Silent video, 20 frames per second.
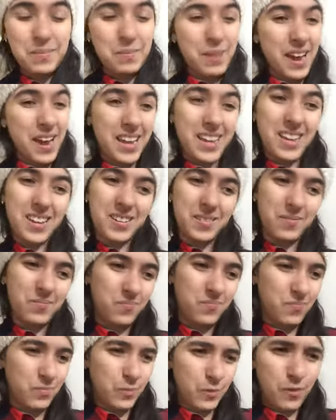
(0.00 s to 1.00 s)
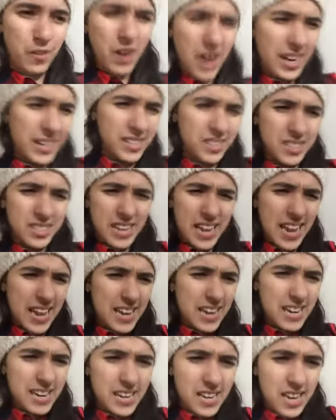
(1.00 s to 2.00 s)
my Vine is
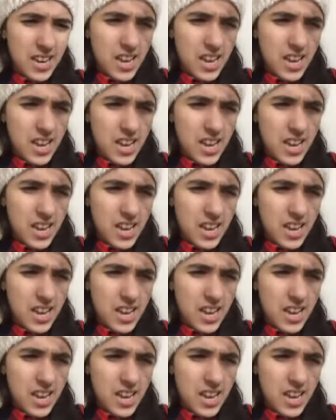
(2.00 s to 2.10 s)
dead,